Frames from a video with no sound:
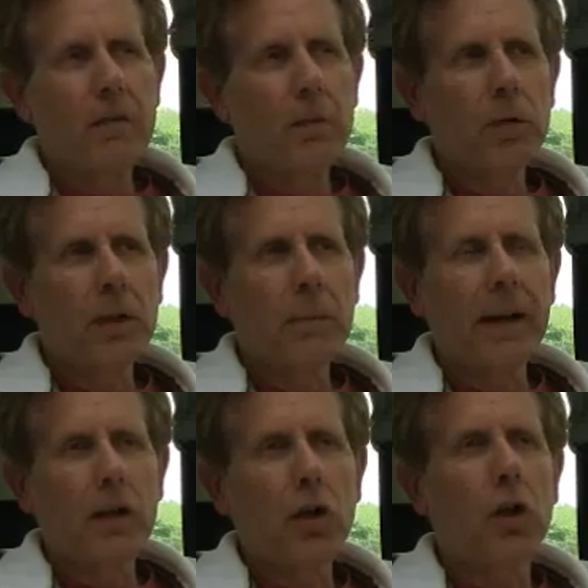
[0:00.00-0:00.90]
look at
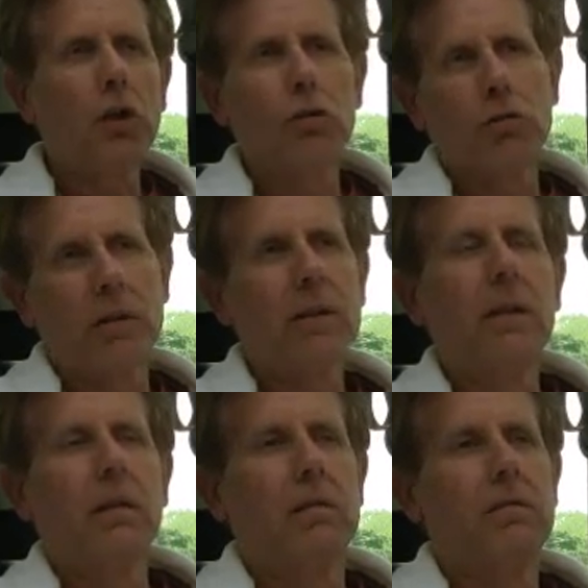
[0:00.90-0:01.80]
my
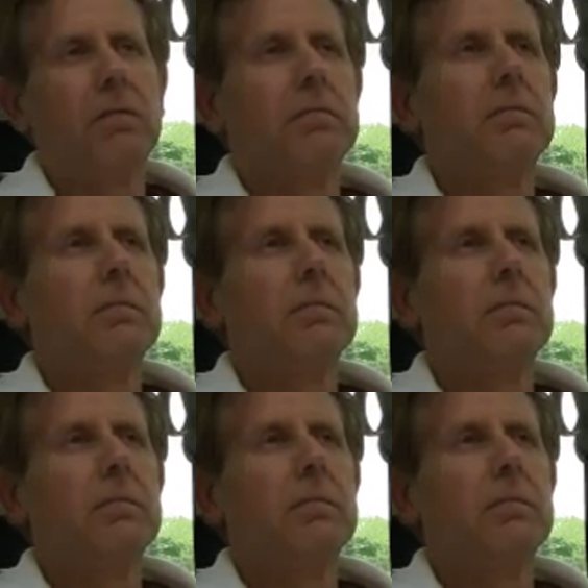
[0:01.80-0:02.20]
cauldron of